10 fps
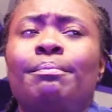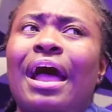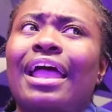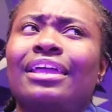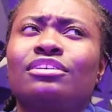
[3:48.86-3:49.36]

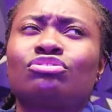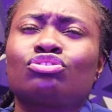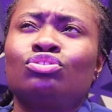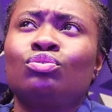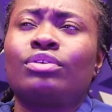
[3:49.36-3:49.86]
buy
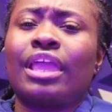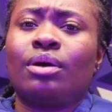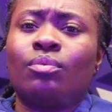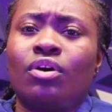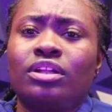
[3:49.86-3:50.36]
two,
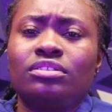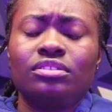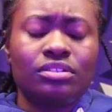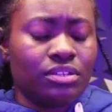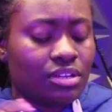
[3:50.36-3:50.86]
get
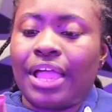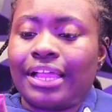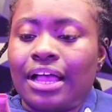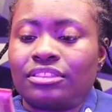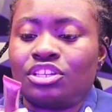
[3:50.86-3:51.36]
one.
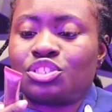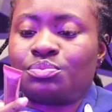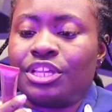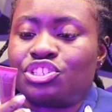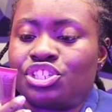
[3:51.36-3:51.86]
I got the
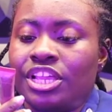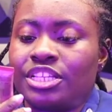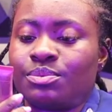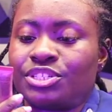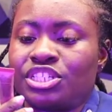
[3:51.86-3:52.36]
Sweet
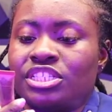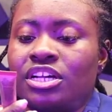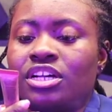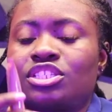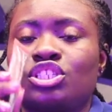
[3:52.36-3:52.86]
Cheeks, which is
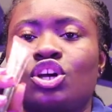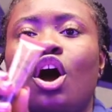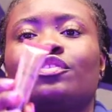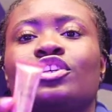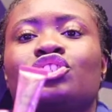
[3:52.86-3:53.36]
the
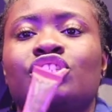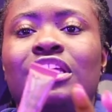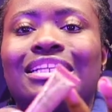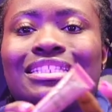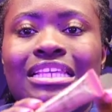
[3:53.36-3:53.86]
soft
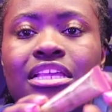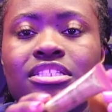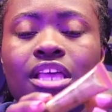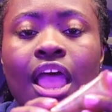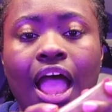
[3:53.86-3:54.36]
cheek tint.